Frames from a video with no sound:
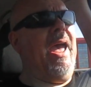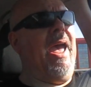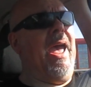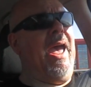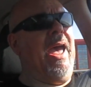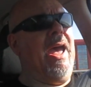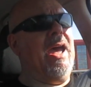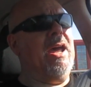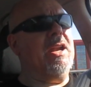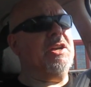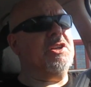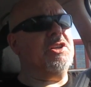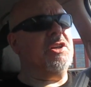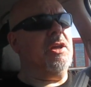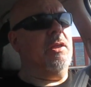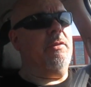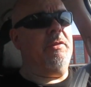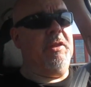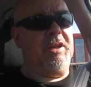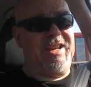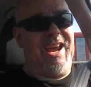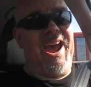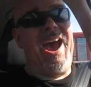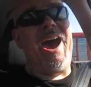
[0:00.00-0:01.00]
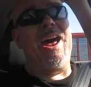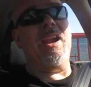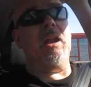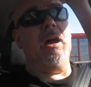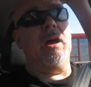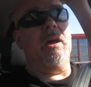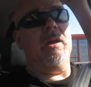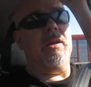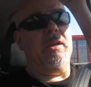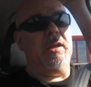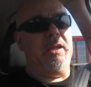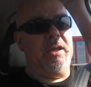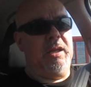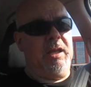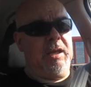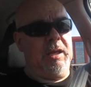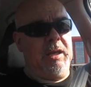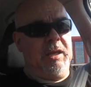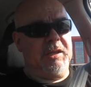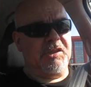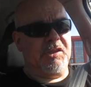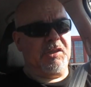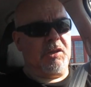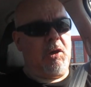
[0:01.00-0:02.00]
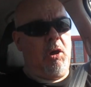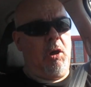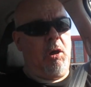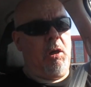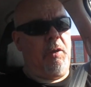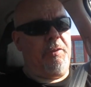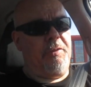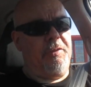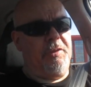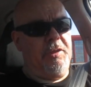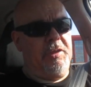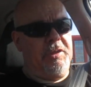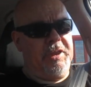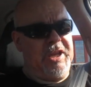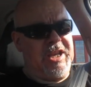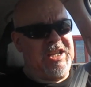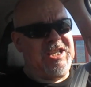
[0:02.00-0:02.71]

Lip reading: and the data is called the